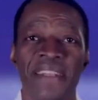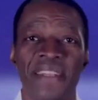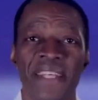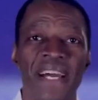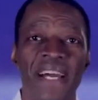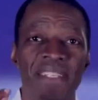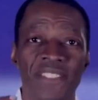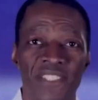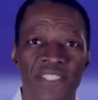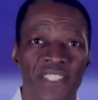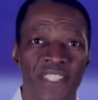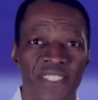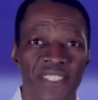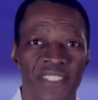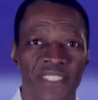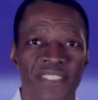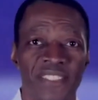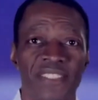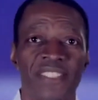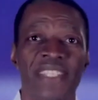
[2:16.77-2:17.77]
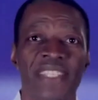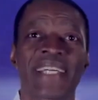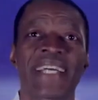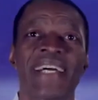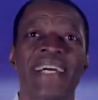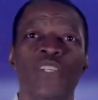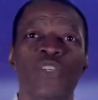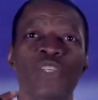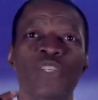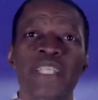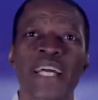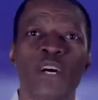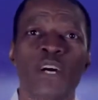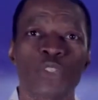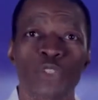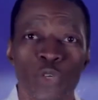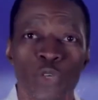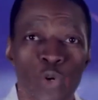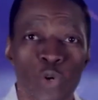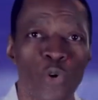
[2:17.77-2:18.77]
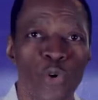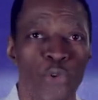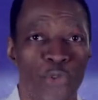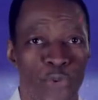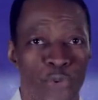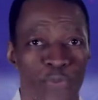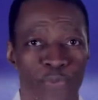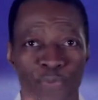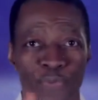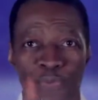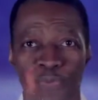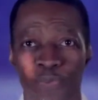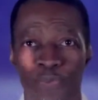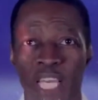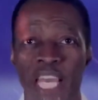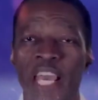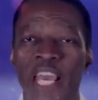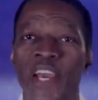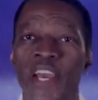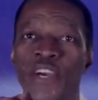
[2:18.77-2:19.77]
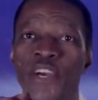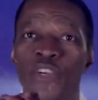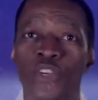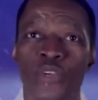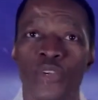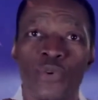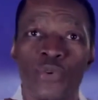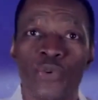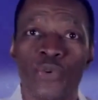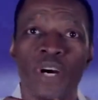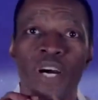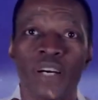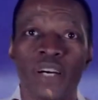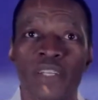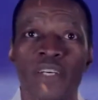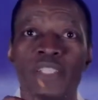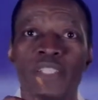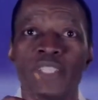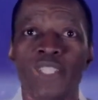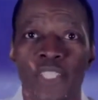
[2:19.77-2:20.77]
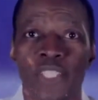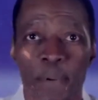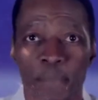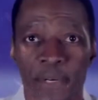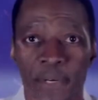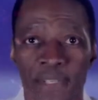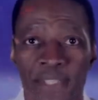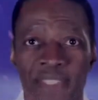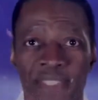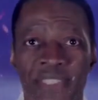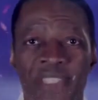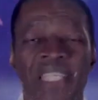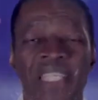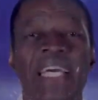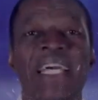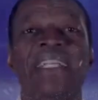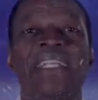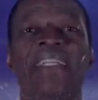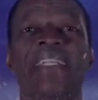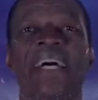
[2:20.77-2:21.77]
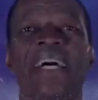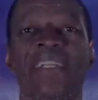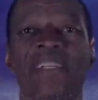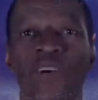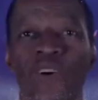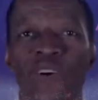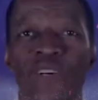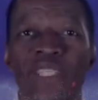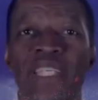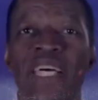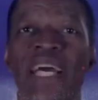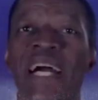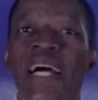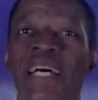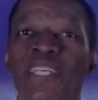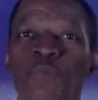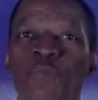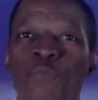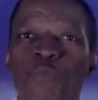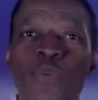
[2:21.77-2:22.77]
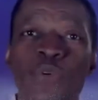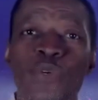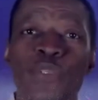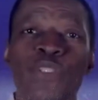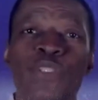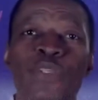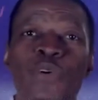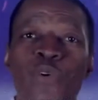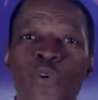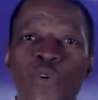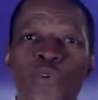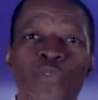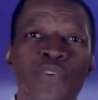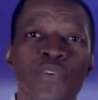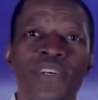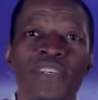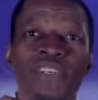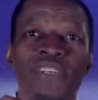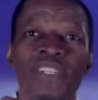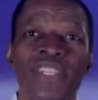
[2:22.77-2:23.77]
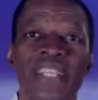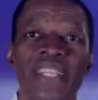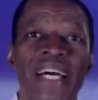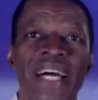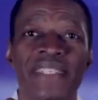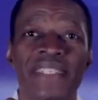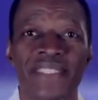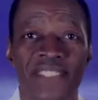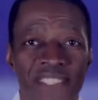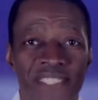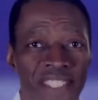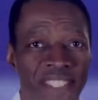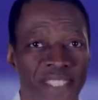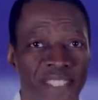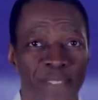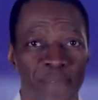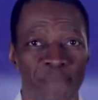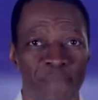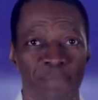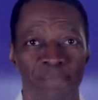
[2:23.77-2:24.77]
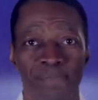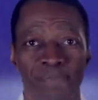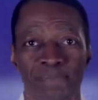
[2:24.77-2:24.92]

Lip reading: That church cannot outgrow you. You are the shepherd that God has put over that church."